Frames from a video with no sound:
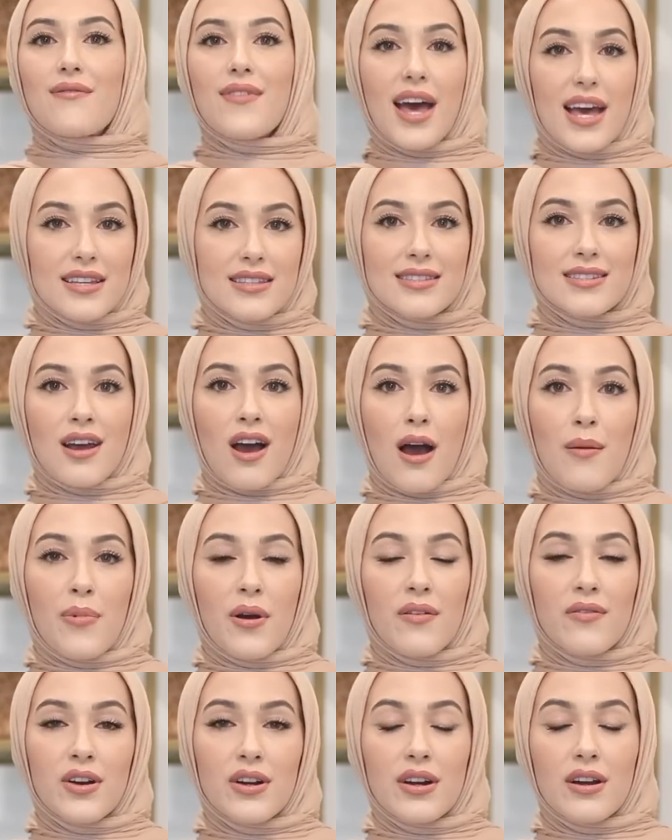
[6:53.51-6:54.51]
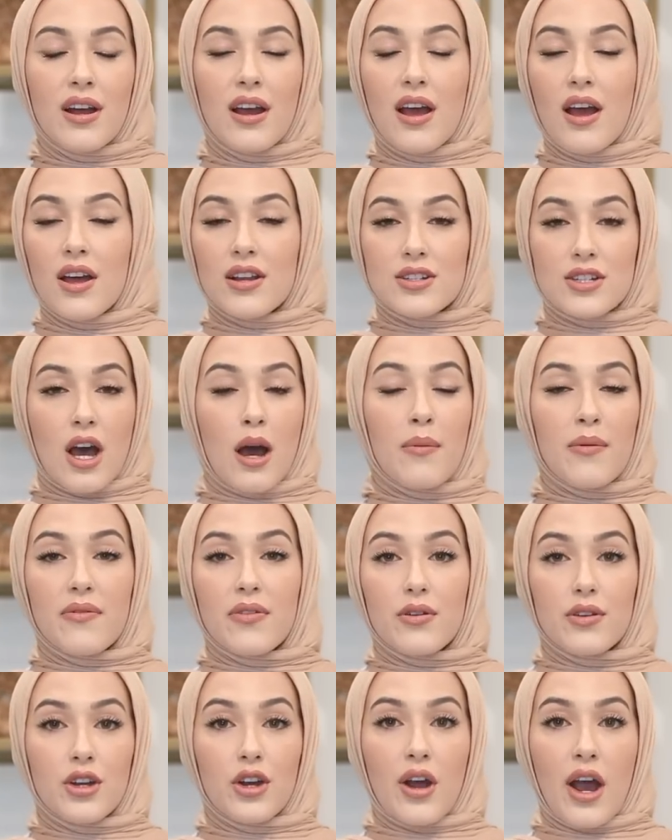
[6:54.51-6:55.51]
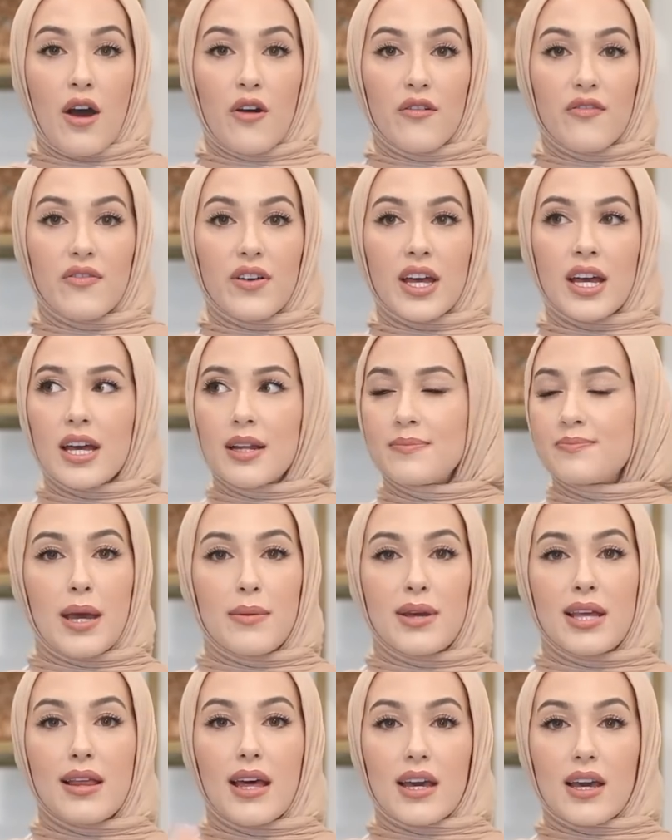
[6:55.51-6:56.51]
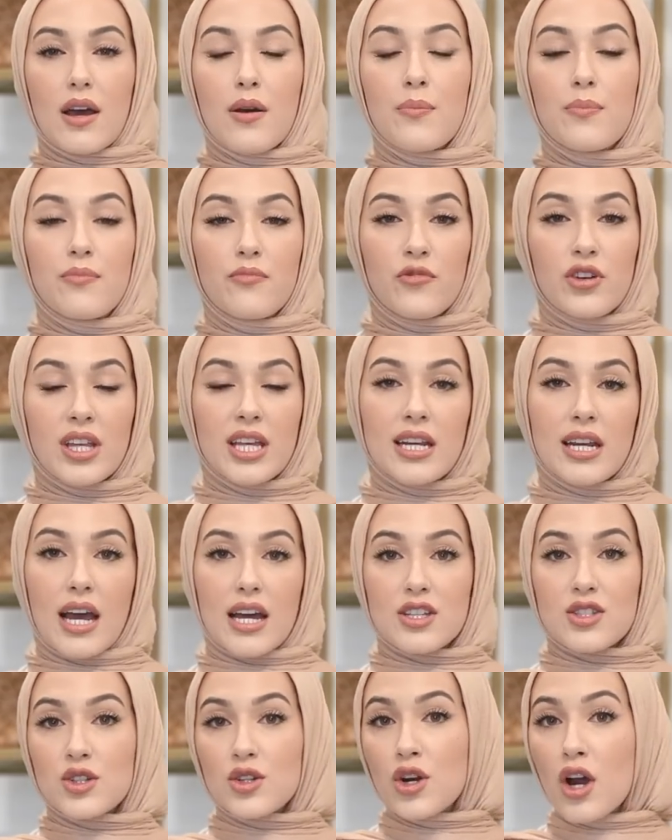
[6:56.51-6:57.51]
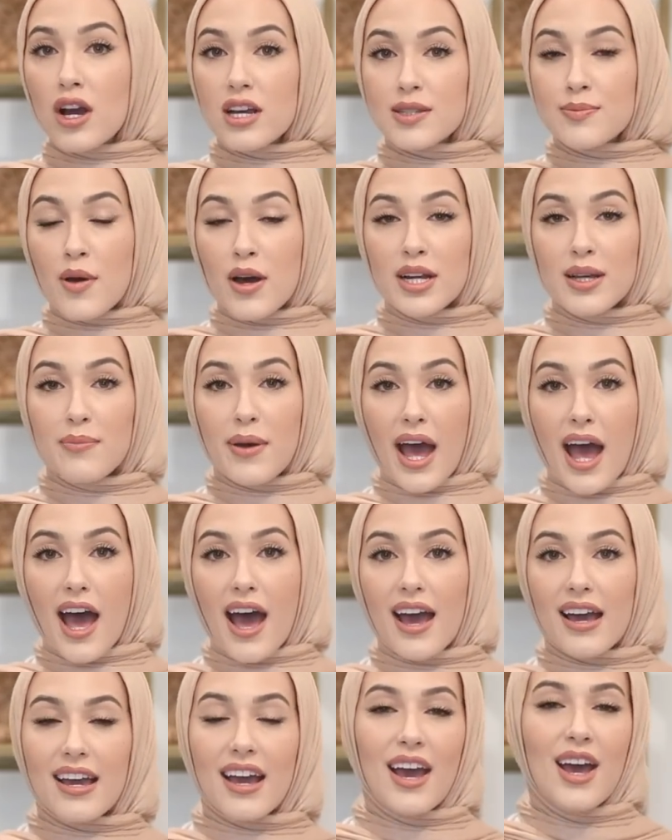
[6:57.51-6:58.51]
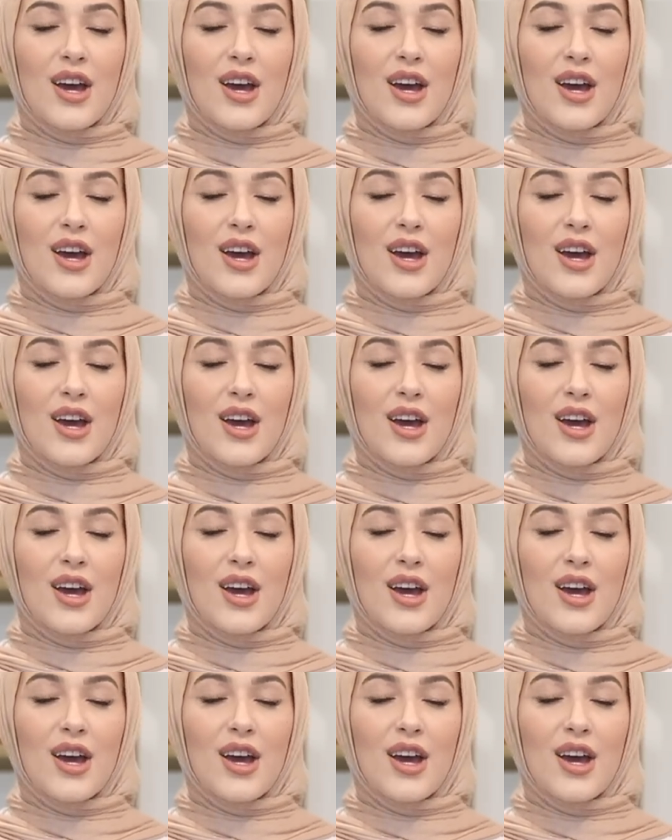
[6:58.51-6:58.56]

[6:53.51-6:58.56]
Vest top over top of your outfit, maybe like a really nice crossbody bag.